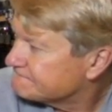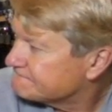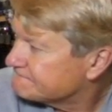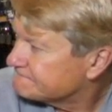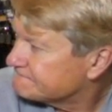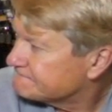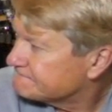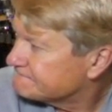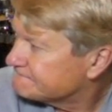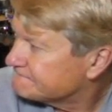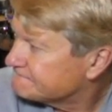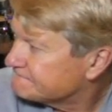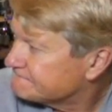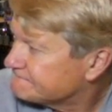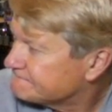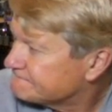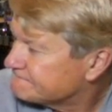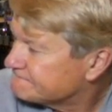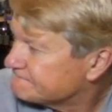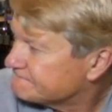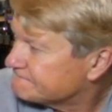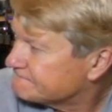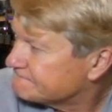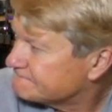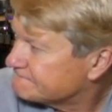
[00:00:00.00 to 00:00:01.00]

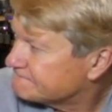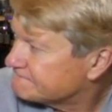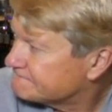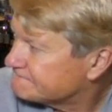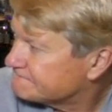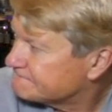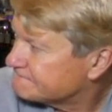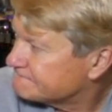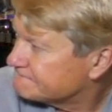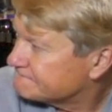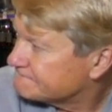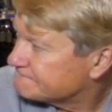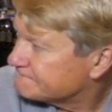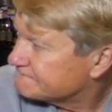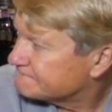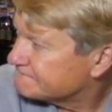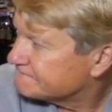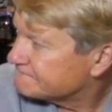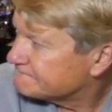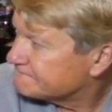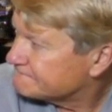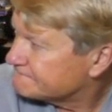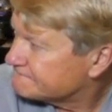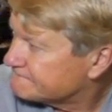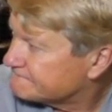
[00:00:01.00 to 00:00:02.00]

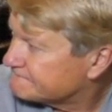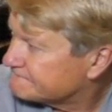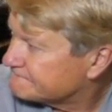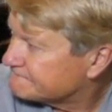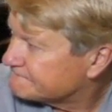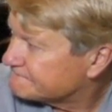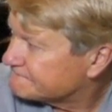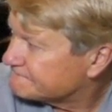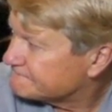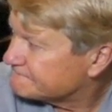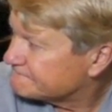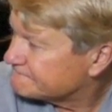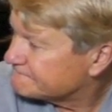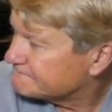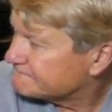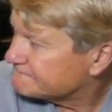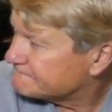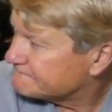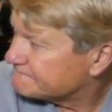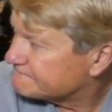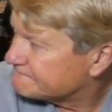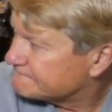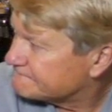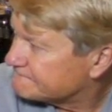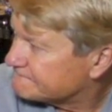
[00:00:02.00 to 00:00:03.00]

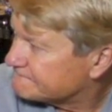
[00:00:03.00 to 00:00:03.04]
(not speaking)